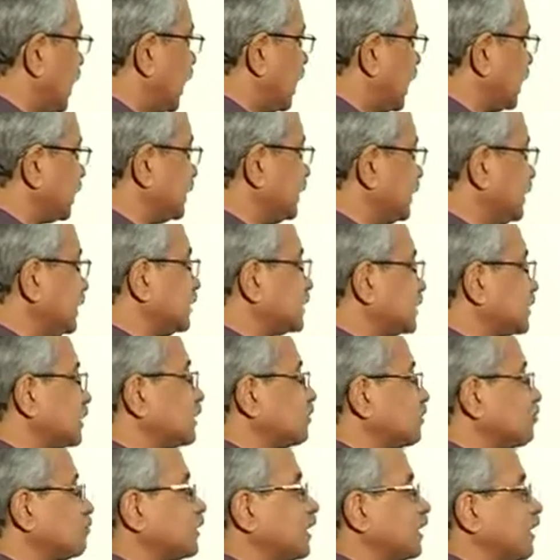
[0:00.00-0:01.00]
at any
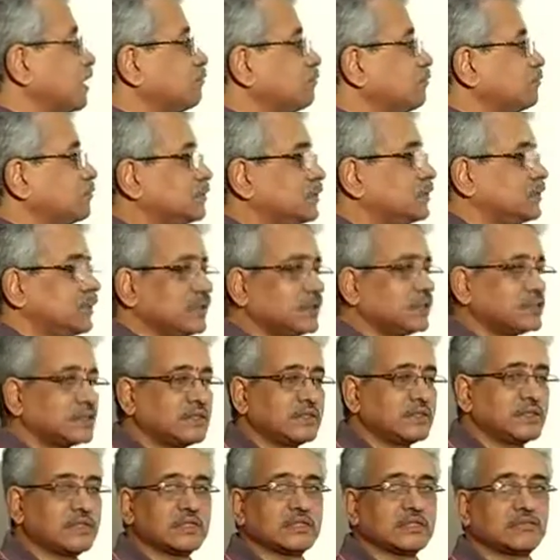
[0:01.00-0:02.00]
instant of time the
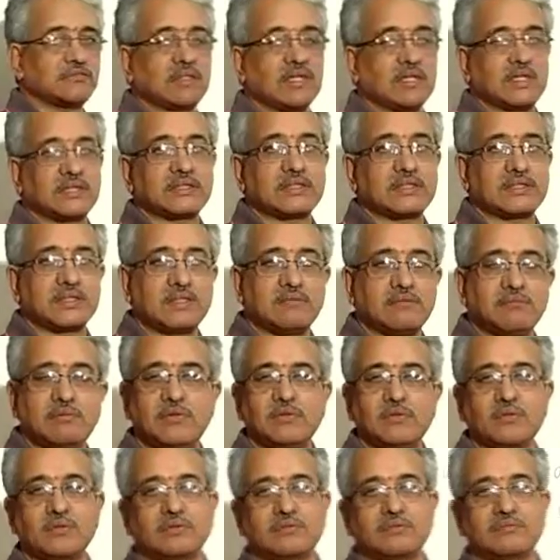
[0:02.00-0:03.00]
instantaneous velocity can be
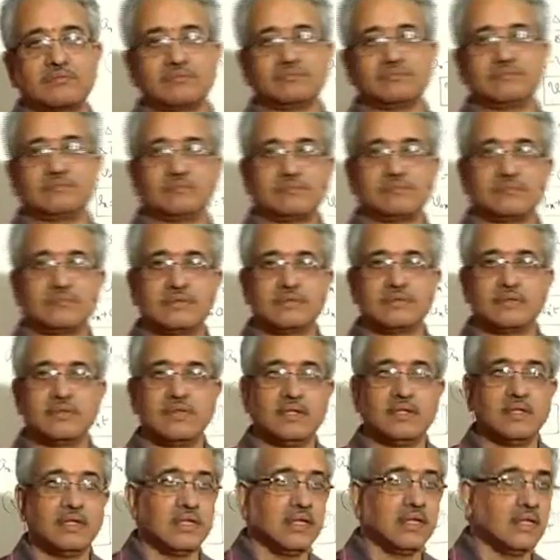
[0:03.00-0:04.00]
known.
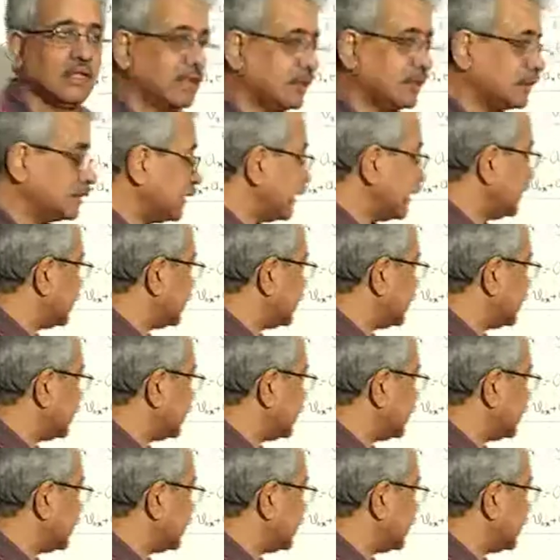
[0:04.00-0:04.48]
The